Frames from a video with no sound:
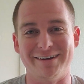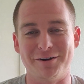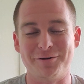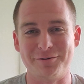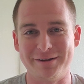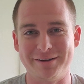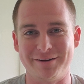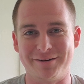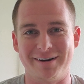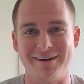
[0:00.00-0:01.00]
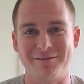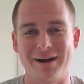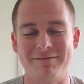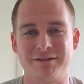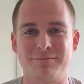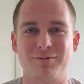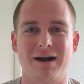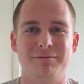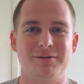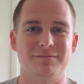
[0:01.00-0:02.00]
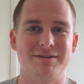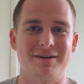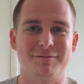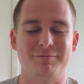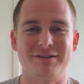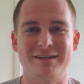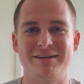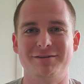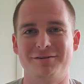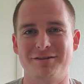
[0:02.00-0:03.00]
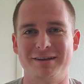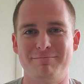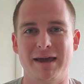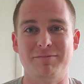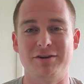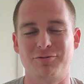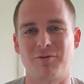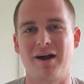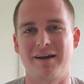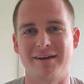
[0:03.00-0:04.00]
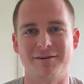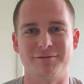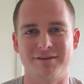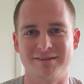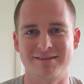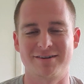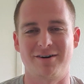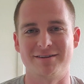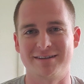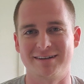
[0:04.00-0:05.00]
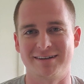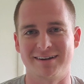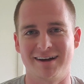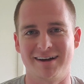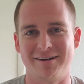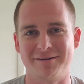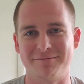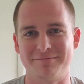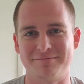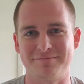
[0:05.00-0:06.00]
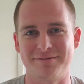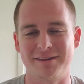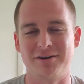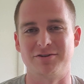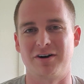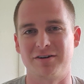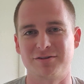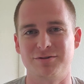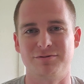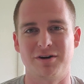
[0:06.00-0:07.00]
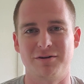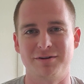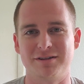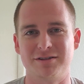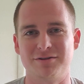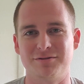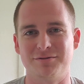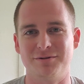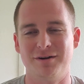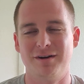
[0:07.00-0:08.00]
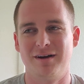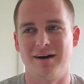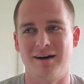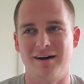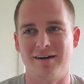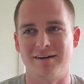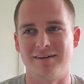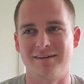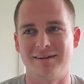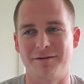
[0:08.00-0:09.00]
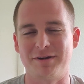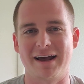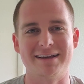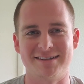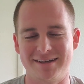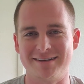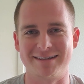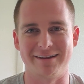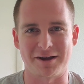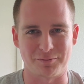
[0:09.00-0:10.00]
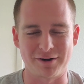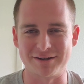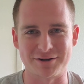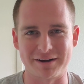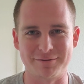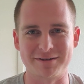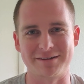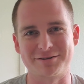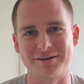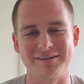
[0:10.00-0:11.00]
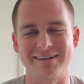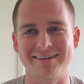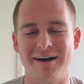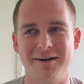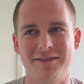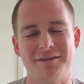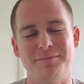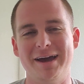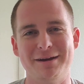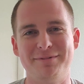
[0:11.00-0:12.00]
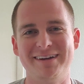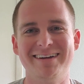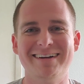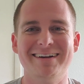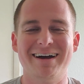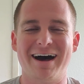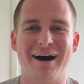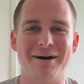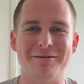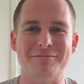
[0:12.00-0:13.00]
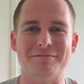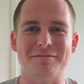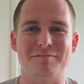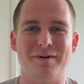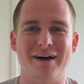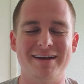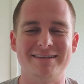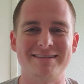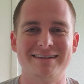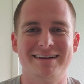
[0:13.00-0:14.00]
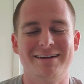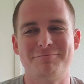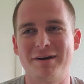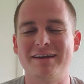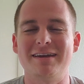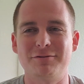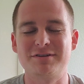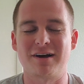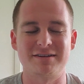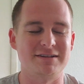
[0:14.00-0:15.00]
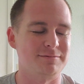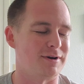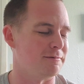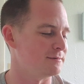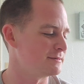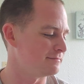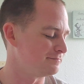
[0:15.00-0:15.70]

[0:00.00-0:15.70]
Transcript: what do we do? We're having some problems. In particular, the baby crying was causing their dog to go into, I hesitate to say like a prey drive. He wasn't like trying to like hunt the baby, but it was causing some problems.